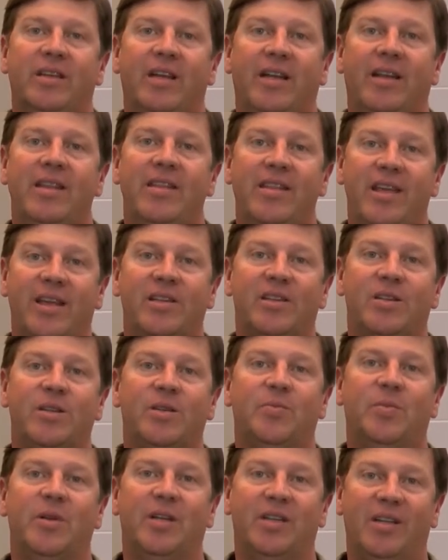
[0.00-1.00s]
in
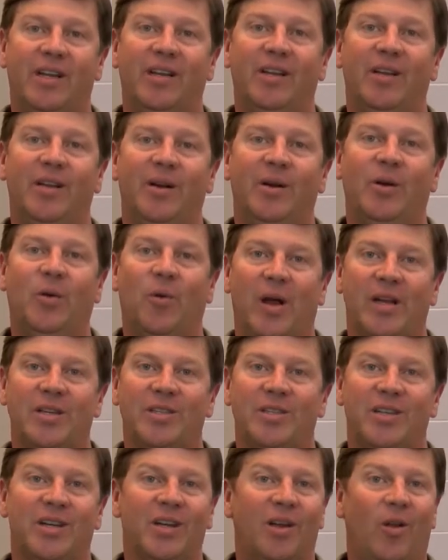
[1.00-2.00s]
this particular
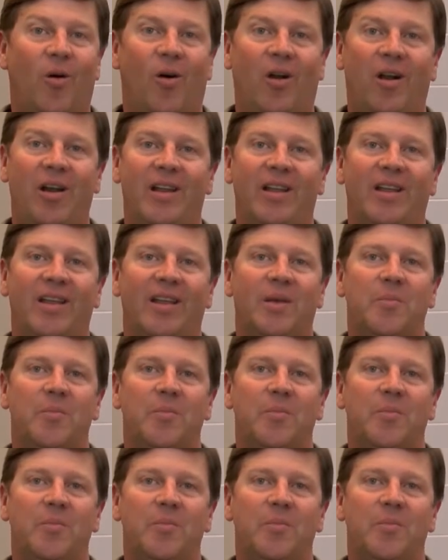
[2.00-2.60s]
question. Lord,